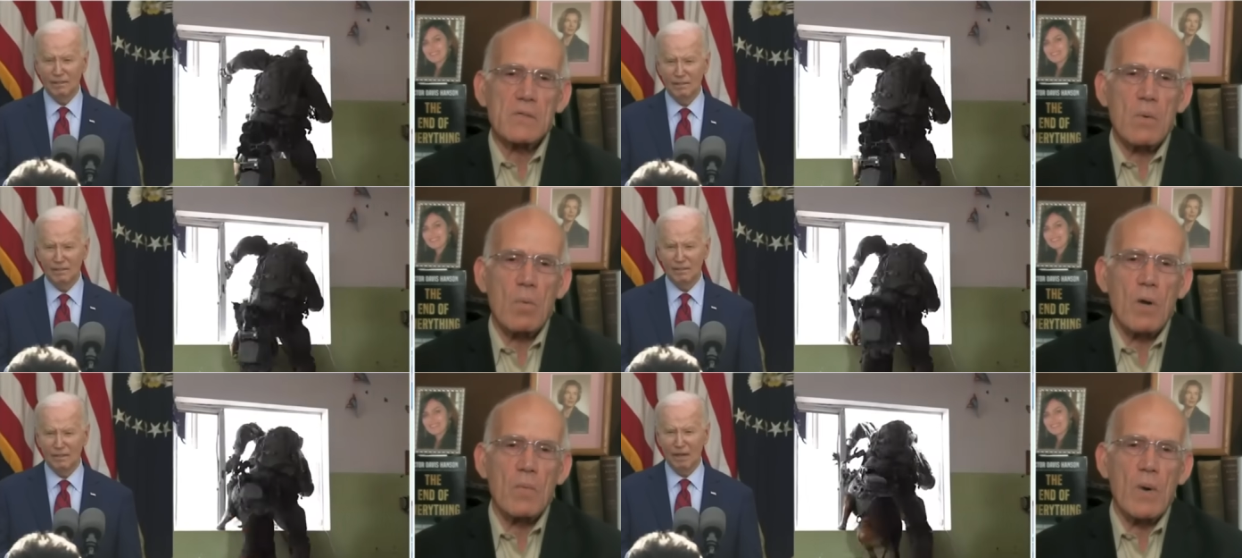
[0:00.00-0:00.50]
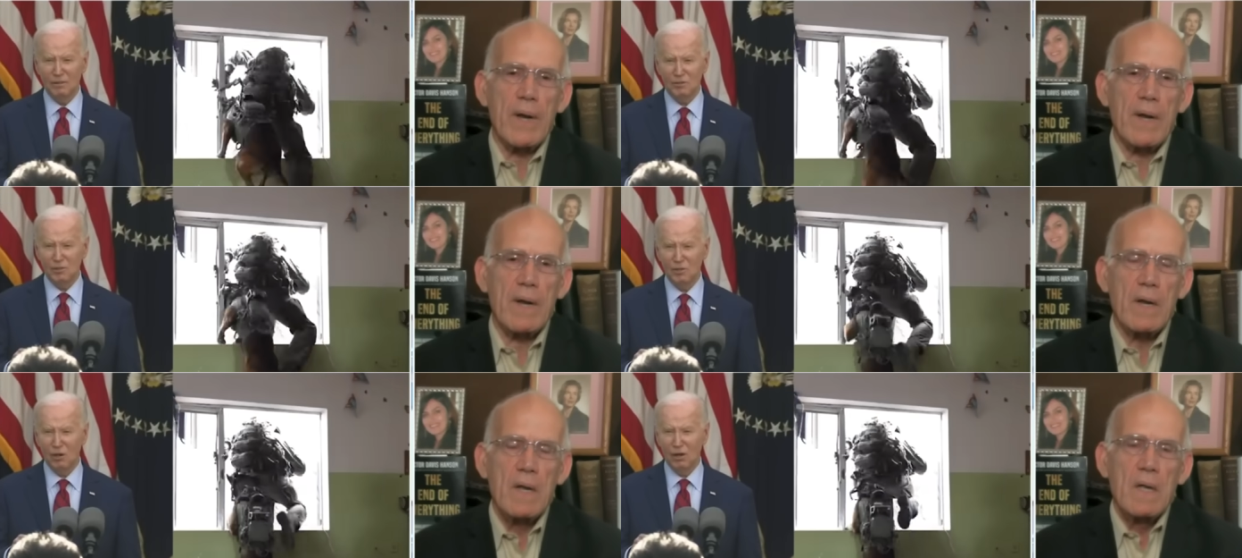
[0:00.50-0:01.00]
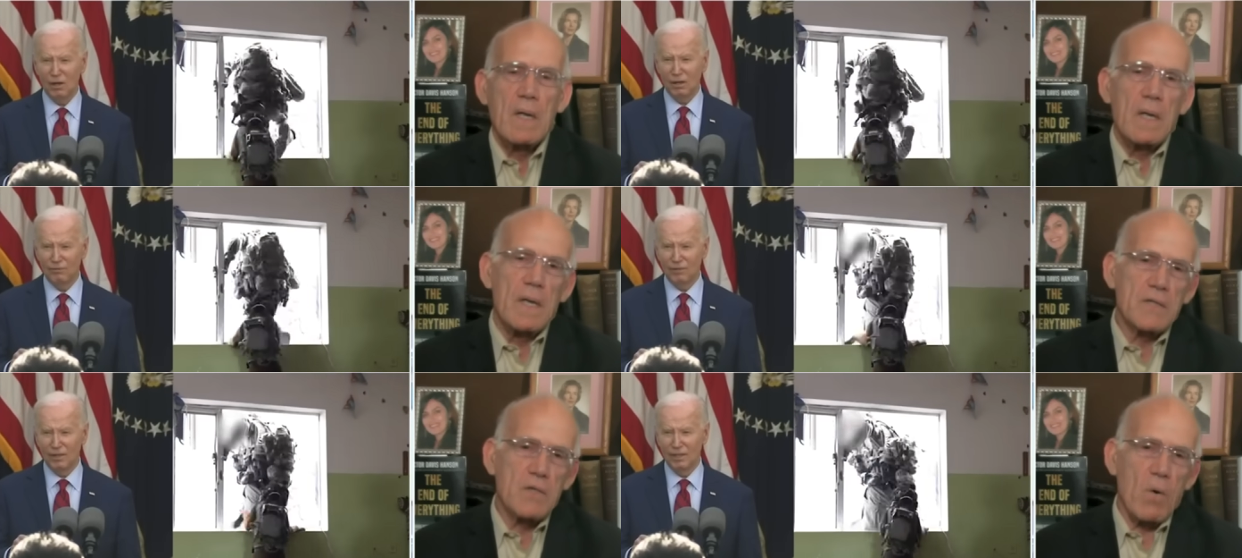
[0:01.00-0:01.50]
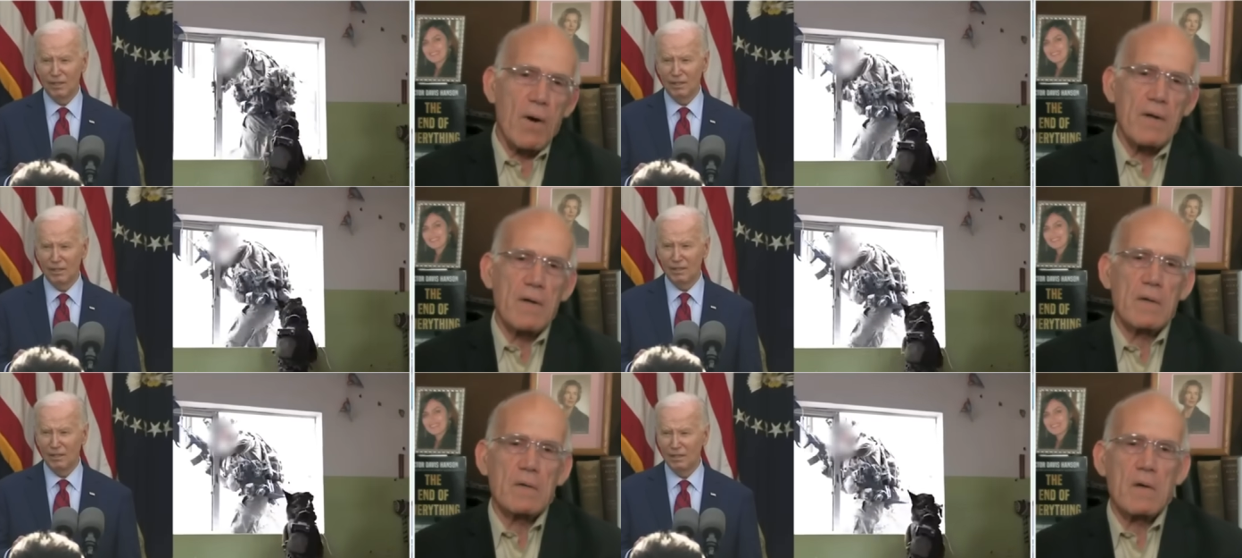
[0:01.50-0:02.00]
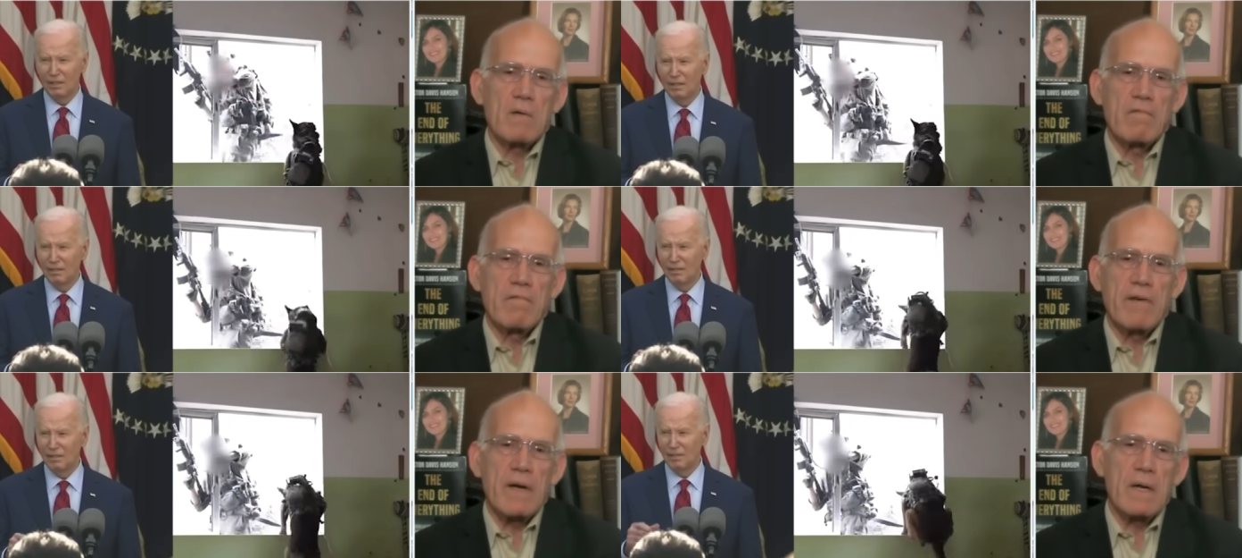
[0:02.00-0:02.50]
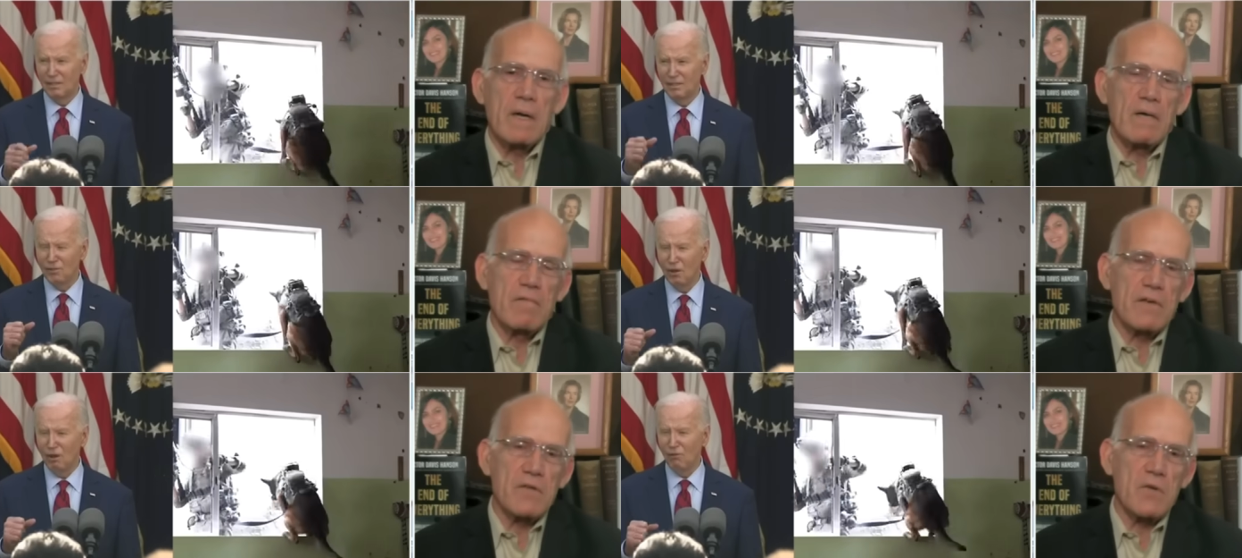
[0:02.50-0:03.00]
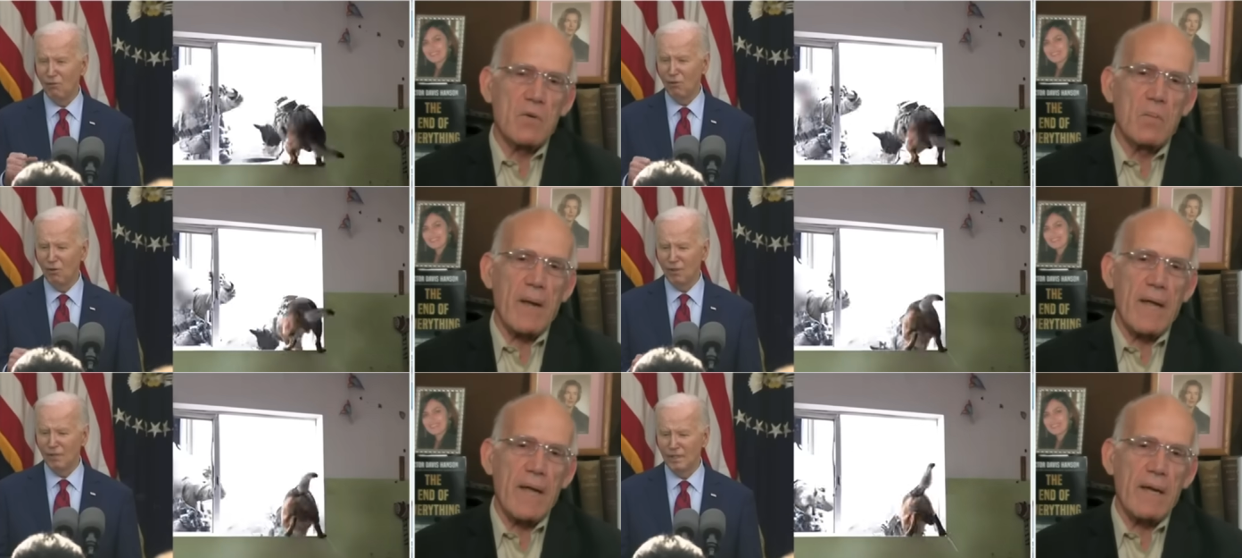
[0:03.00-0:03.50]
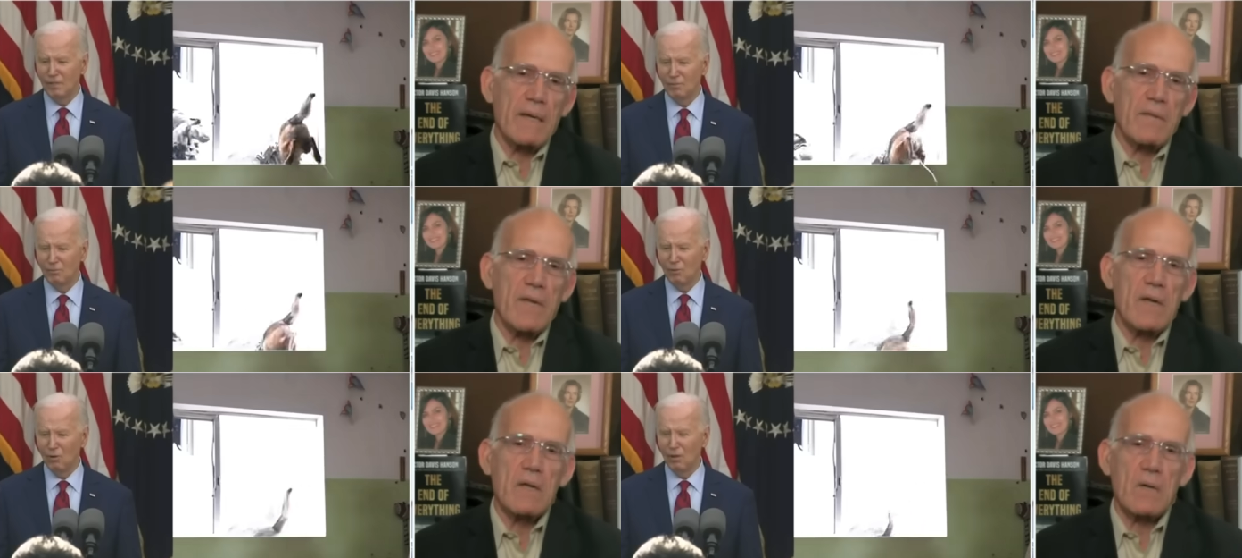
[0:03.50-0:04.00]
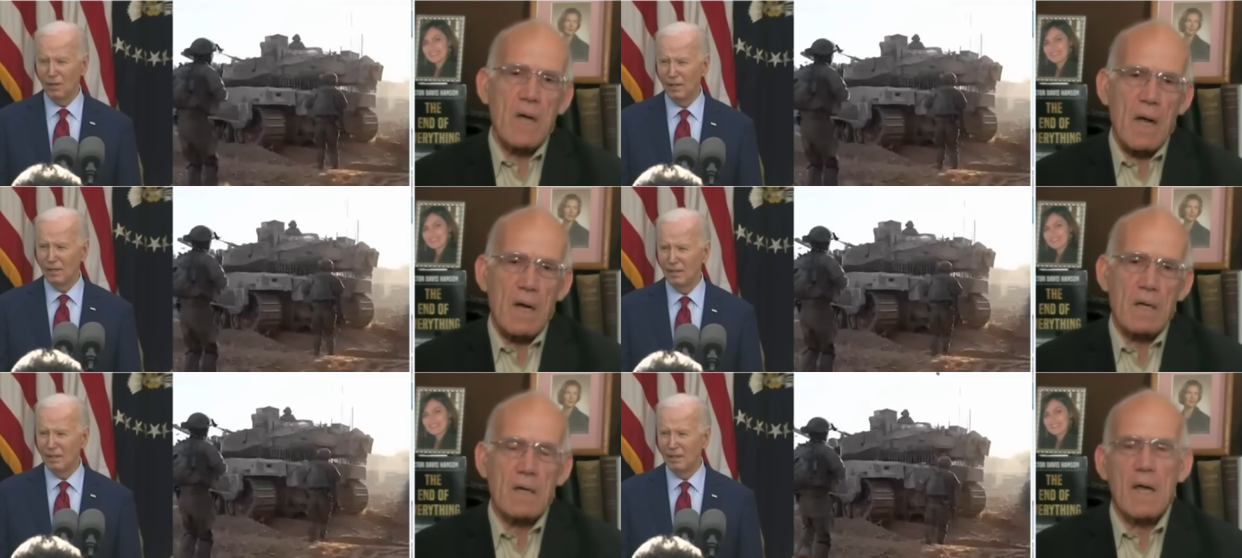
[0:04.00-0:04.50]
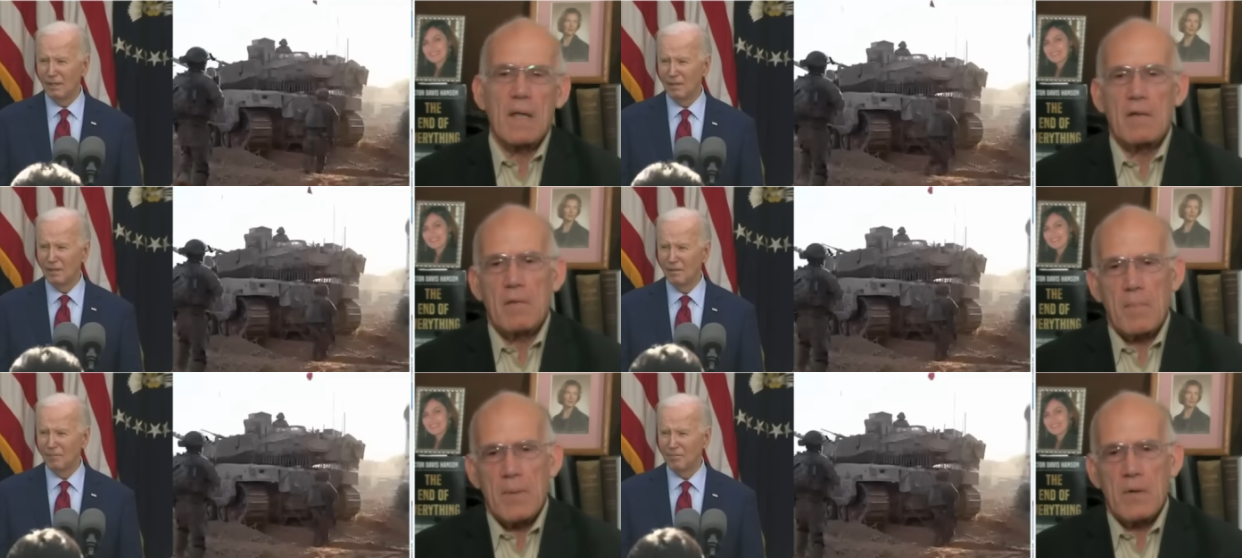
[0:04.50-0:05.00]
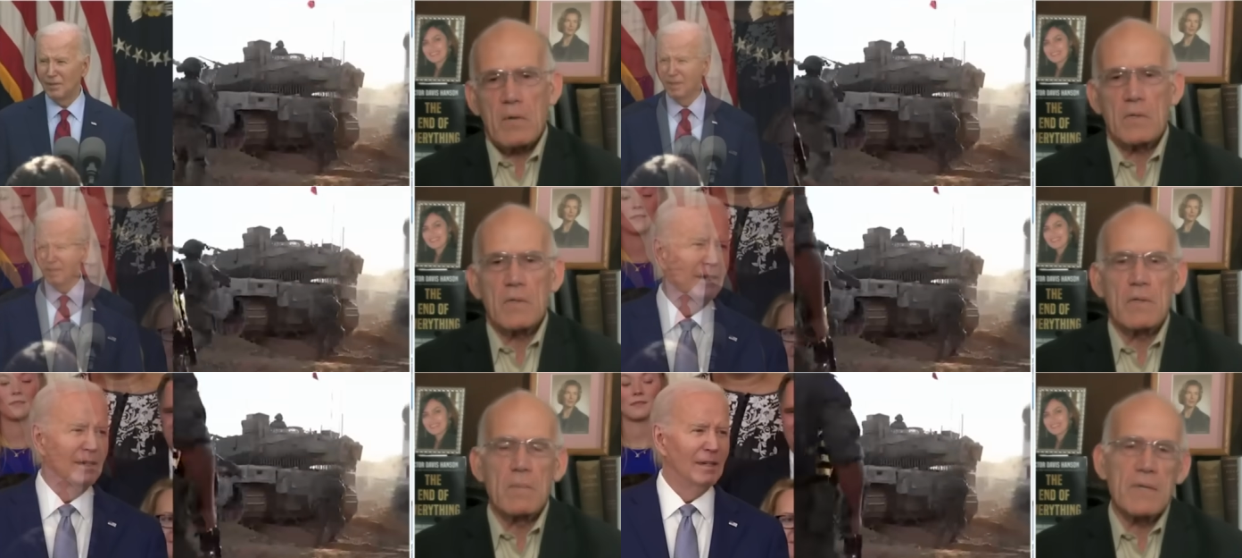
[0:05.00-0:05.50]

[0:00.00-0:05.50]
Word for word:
Speaker 1: So 1 week he's going to resume aid, and then he'll cut it, and then appeal to the